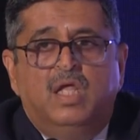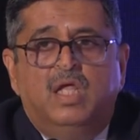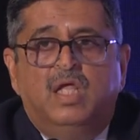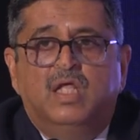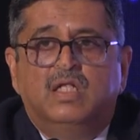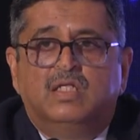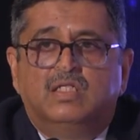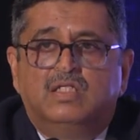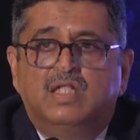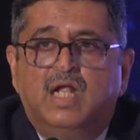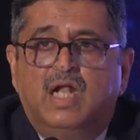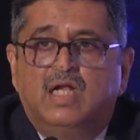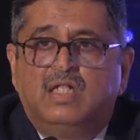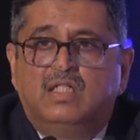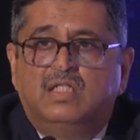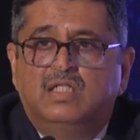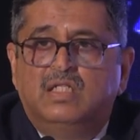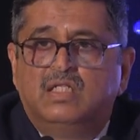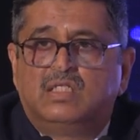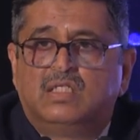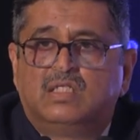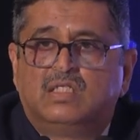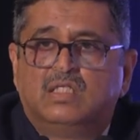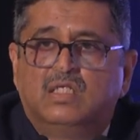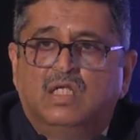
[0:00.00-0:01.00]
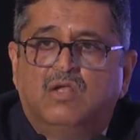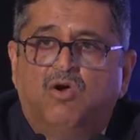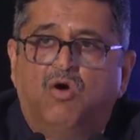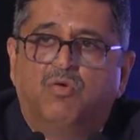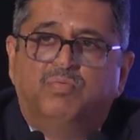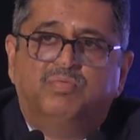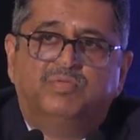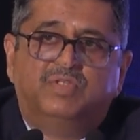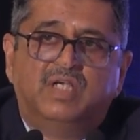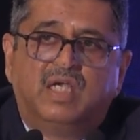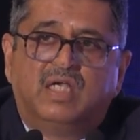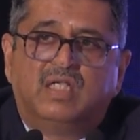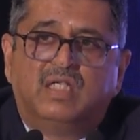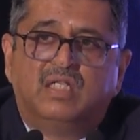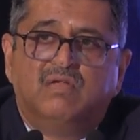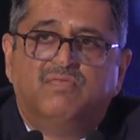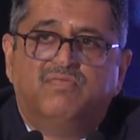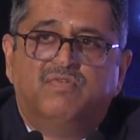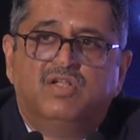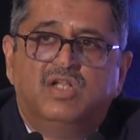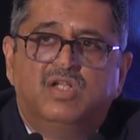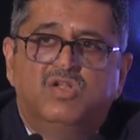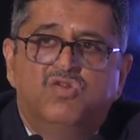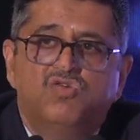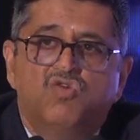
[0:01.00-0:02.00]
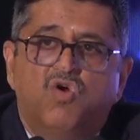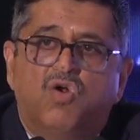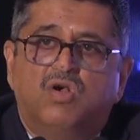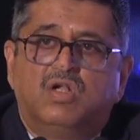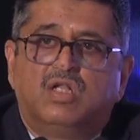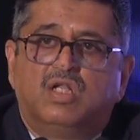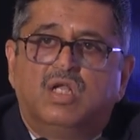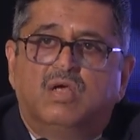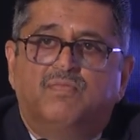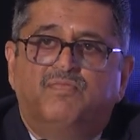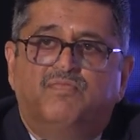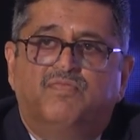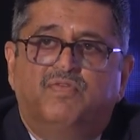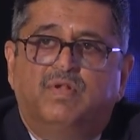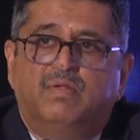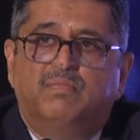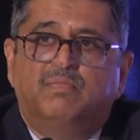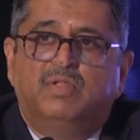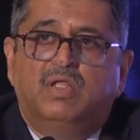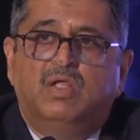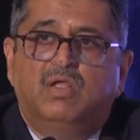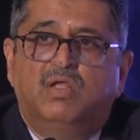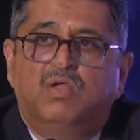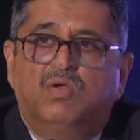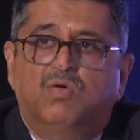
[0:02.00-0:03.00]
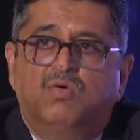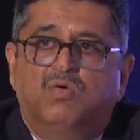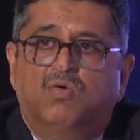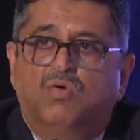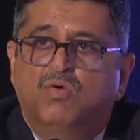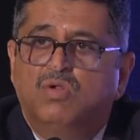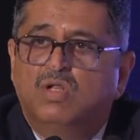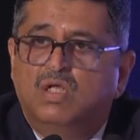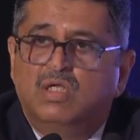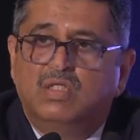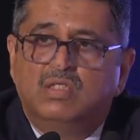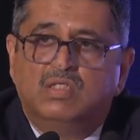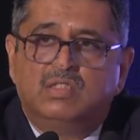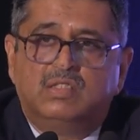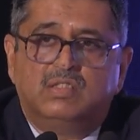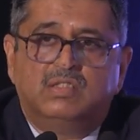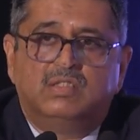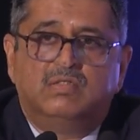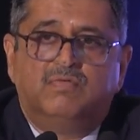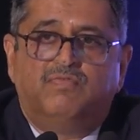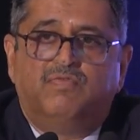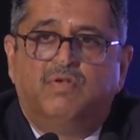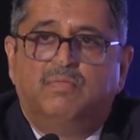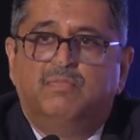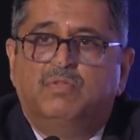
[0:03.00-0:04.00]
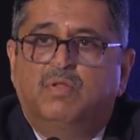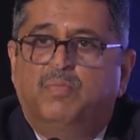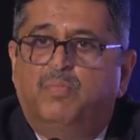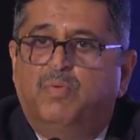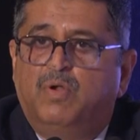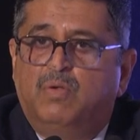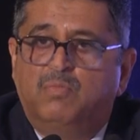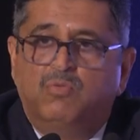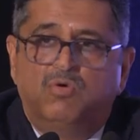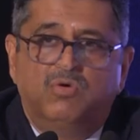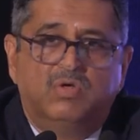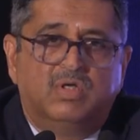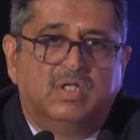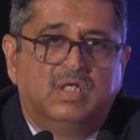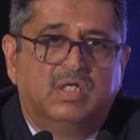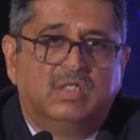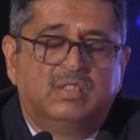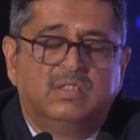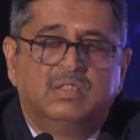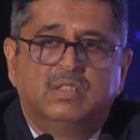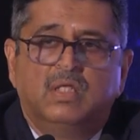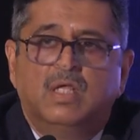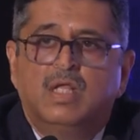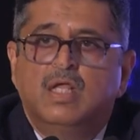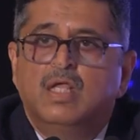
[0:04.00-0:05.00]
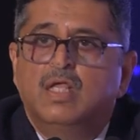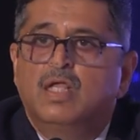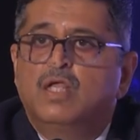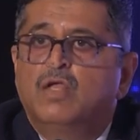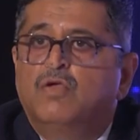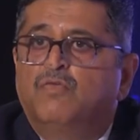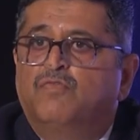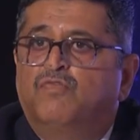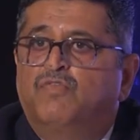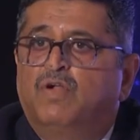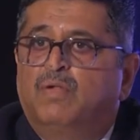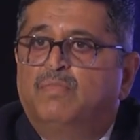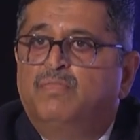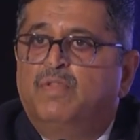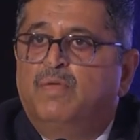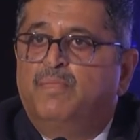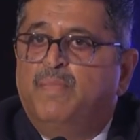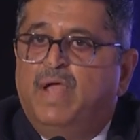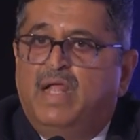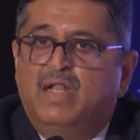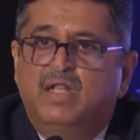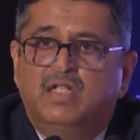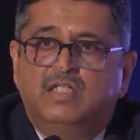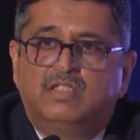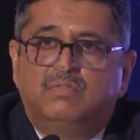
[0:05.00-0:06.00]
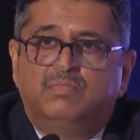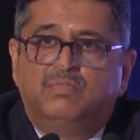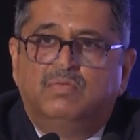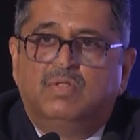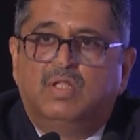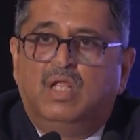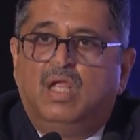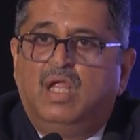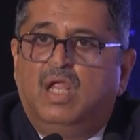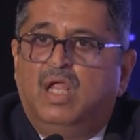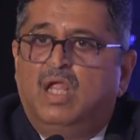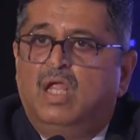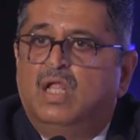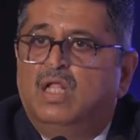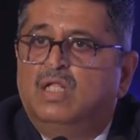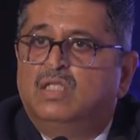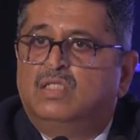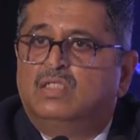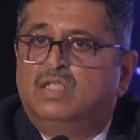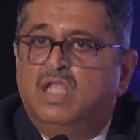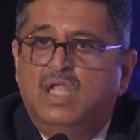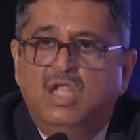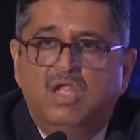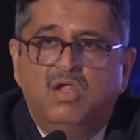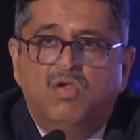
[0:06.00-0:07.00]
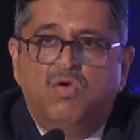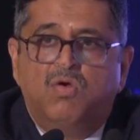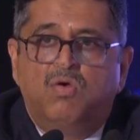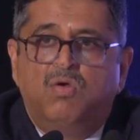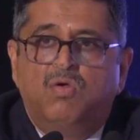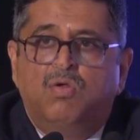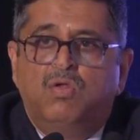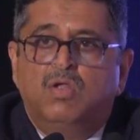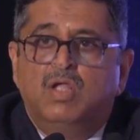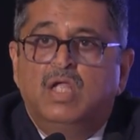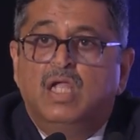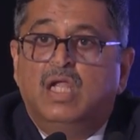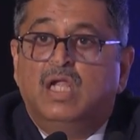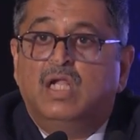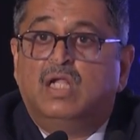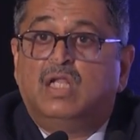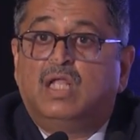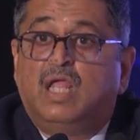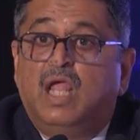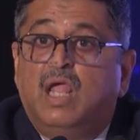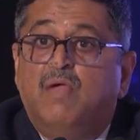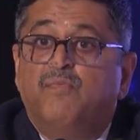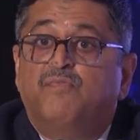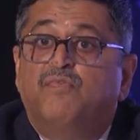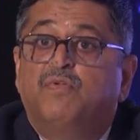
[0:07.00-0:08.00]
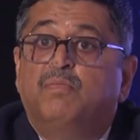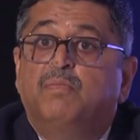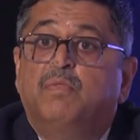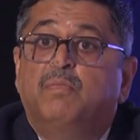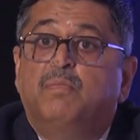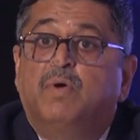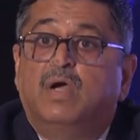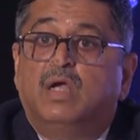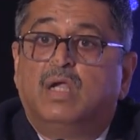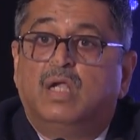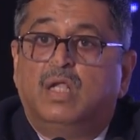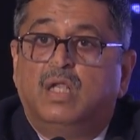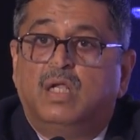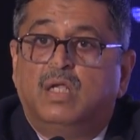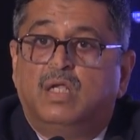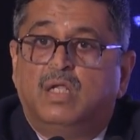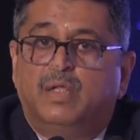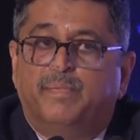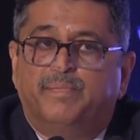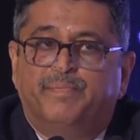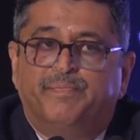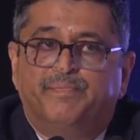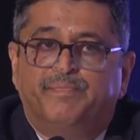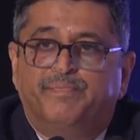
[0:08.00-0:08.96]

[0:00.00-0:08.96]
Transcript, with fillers: is that this objective did not come from the owners, from the promoters, from the CEO, it came from the marketing team.